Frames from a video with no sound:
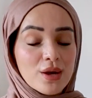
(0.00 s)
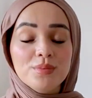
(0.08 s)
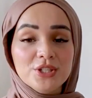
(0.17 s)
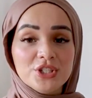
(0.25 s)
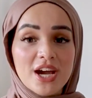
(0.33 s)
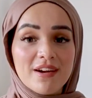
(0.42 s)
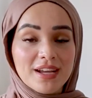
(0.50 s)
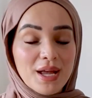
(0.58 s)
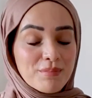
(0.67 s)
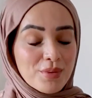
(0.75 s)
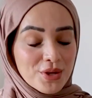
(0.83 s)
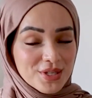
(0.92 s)
we'll be sharing
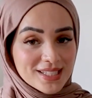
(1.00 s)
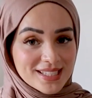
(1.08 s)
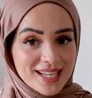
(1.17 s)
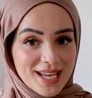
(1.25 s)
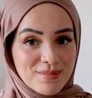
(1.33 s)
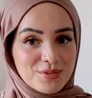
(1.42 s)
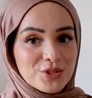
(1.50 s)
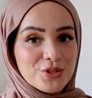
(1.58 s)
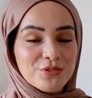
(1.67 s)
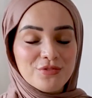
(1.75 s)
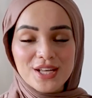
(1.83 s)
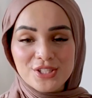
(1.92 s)
a bonus tip
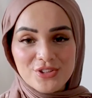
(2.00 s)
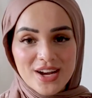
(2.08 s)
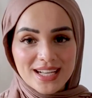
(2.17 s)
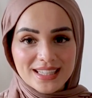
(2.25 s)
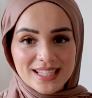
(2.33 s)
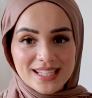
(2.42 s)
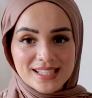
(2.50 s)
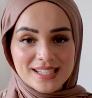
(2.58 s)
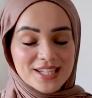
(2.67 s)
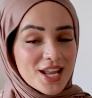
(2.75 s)
to fast track this